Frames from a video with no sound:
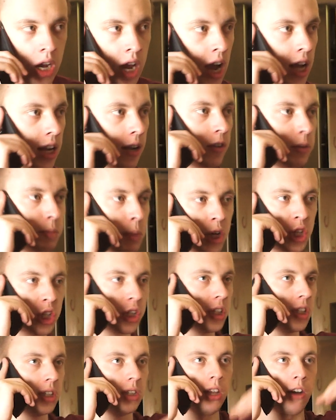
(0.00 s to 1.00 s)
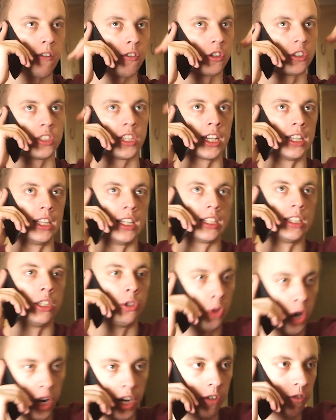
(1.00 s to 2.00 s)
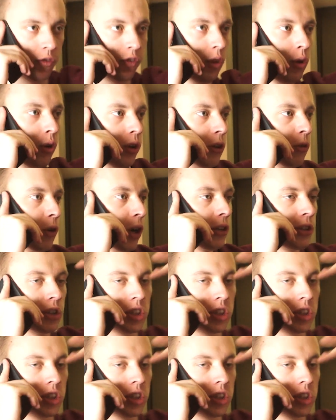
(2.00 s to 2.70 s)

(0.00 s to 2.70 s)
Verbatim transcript: And especially after that, the dragon flew in around